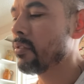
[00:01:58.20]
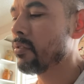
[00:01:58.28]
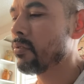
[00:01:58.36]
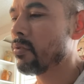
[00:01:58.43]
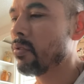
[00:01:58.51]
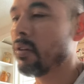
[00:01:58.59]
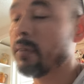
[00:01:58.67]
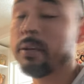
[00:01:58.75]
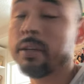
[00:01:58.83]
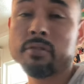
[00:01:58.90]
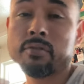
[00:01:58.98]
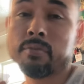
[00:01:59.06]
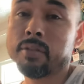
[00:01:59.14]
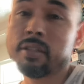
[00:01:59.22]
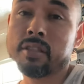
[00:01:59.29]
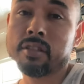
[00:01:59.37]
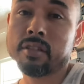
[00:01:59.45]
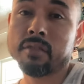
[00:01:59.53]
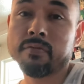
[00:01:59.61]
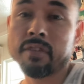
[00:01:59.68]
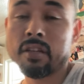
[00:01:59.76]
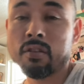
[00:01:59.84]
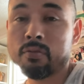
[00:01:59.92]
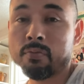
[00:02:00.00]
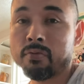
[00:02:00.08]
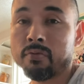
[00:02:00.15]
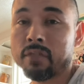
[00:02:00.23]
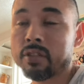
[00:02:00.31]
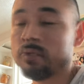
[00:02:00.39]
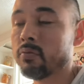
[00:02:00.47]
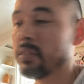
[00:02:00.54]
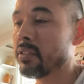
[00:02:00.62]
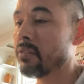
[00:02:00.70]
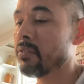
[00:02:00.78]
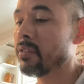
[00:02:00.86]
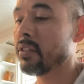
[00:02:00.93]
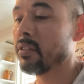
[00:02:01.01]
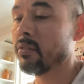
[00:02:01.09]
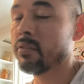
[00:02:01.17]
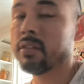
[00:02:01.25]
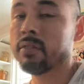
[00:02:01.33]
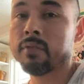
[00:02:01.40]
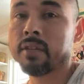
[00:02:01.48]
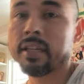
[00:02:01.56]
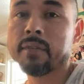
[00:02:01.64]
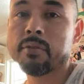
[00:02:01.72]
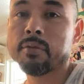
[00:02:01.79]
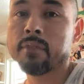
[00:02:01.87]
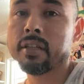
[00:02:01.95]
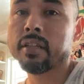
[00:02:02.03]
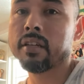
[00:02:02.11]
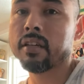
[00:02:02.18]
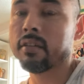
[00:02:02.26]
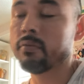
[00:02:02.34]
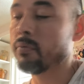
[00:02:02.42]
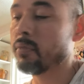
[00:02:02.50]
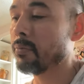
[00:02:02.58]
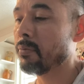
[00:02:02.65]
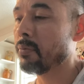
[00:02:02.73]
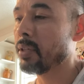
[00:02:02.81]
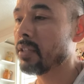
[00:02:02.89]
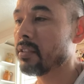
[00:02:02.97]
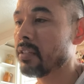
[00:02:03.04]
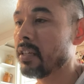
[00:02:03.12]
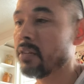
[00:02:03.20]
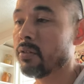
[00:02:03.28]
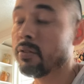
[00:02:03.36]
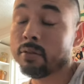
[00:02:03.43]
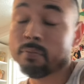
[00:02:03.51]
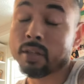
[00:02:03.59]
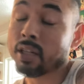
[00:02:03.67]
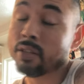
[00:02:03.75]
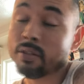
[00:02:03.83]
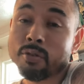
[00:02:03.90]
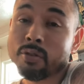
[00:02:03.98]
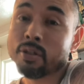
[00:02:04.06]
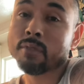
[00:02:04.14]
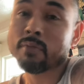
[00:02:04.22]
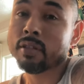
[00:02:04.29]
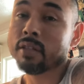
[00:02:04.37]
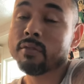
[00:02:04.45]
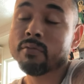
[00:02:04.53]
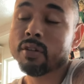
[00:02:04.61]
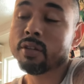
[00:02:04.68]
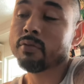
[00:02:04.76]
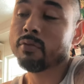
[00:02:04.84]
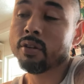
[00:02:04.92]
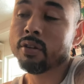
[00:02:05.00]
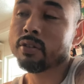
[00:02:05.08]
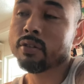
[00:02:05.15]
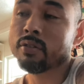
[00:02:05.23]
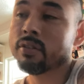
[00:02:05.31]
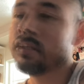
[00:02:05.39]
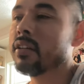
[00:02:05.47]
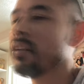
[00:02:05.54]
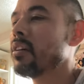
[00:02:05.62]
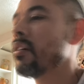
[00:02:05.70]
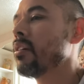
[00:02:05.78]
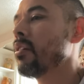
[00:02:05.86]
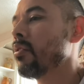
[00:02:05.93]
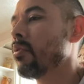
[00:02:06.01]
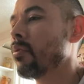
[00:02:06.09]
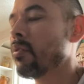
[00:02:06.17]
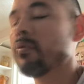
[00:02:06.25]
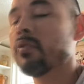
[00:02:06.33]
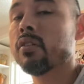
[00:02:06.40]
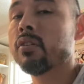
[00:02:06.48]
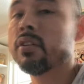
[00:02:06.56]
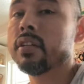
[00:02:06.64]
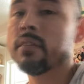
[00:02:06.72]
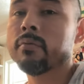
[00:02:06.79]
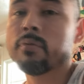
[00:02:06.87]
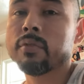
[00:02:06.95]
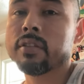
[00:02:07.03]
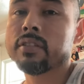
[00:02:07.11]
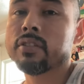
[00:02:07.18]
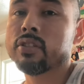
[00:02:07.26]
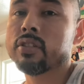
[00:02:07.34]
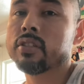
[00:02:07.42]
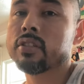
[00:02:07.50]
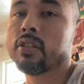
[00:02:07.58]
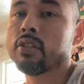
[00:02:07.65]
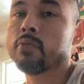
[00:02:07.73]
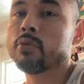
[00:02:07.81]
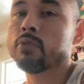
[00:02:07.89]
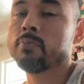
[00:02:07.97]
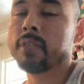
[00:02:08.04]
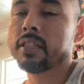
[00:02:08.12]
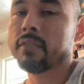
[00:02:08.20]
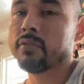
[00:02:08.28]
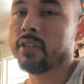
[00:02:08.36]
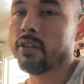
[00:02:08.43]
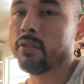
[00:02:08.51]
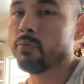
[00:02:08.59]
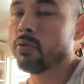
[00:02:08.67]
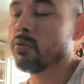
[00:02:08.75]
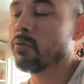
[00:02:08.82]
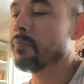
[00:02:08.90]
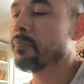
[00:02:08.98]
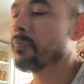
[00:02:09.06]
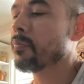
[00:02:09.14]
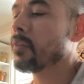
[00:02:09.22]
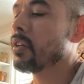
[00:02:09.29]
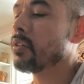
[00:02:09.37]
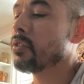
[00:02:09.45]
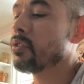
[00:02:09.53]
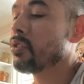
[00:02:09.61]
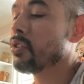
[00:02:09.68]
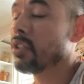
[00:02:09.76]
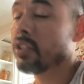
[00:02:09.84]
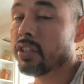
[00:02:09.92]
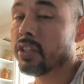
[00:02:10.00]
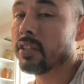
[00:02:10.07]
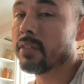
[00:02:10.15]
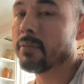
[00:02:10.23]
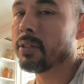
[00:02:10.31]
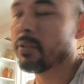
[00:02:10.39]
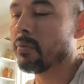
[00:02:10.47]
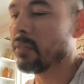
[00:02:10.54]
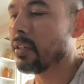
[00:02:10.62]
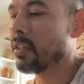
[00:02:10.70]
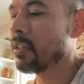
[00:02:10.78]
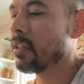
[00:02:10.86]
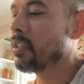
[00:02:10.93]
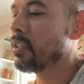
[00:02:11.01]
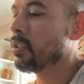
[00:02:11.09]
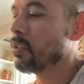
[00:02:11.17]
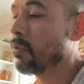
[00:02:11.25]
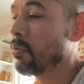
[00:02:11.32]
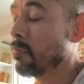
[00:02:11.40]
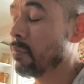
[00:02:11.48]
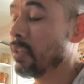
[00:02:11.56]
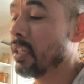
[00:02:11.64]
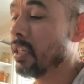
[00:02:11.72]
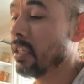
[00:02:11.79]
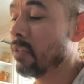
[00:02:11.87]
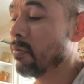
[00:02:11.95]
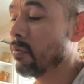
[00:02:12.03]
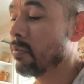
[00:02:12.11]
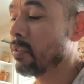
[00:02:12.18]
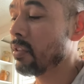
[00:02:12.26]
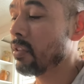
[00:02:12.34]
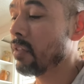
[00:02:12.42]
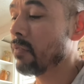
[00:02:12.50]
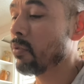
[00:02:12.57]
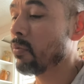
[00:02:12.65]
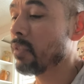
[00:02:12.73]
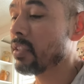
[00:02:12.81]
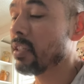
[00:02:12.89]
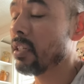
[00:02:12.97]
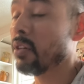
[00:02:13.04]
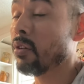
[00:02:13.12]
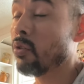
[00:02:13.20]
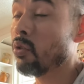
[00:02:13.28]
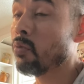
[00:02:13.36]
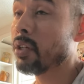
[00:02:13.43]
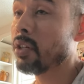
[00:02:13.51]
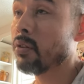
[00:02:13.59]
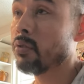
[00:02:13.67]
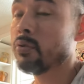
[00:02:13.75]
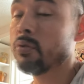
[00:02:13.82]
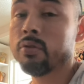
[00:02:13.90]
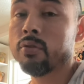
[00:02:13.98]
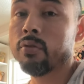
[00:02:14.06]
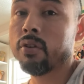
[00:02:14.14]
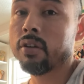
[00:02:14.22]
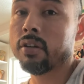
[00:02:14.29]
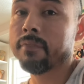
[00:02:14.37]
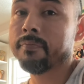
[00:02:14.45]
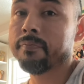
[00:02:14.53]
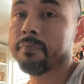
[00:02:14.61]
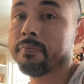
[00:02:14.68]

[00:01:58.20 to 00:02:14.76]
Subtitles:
So I'm either speaking to fellow professional wrestlers and you can relate with me on what about to say, or you can be like, no, you're completely fucking wrong, dude. Or if you're learning, well, this is just another perspective to help you on your journey. Good luck, by the way. So in the beginning, when if you're wrestling and nobody knows who you are,